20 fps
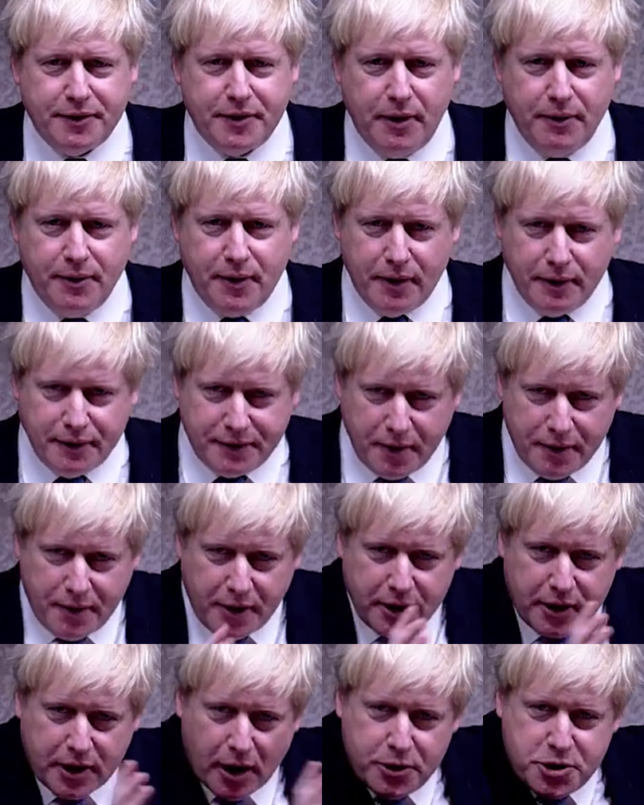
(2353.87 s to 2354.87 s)
So the, so
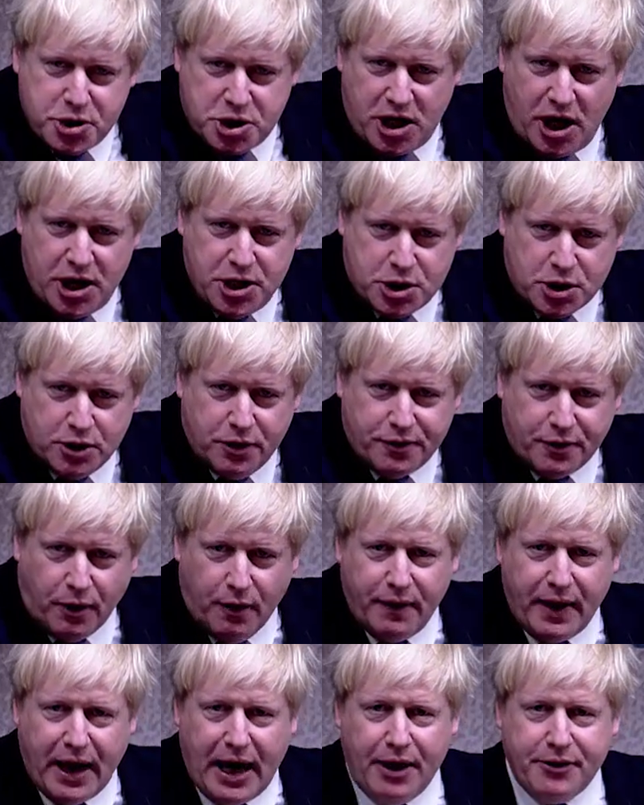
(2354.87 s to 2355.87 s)
the negotiations
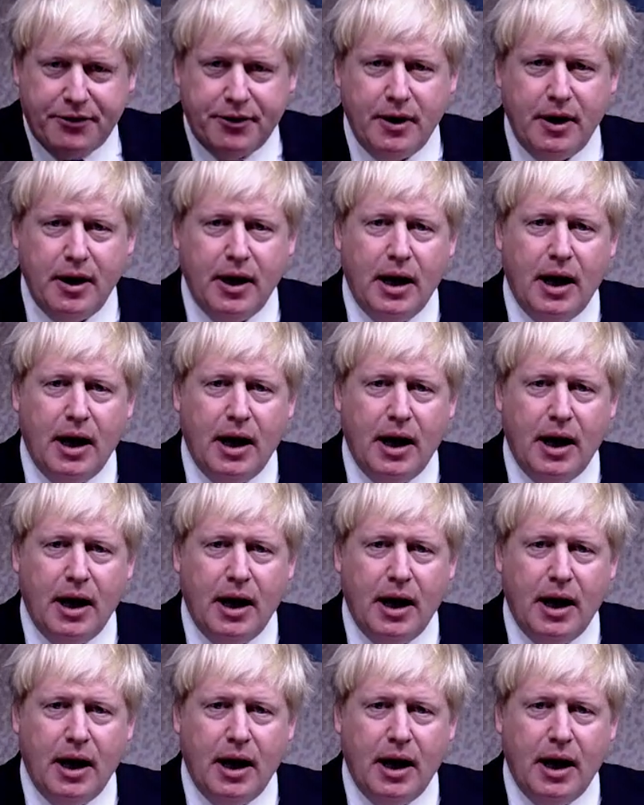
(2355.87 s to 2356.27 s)
on that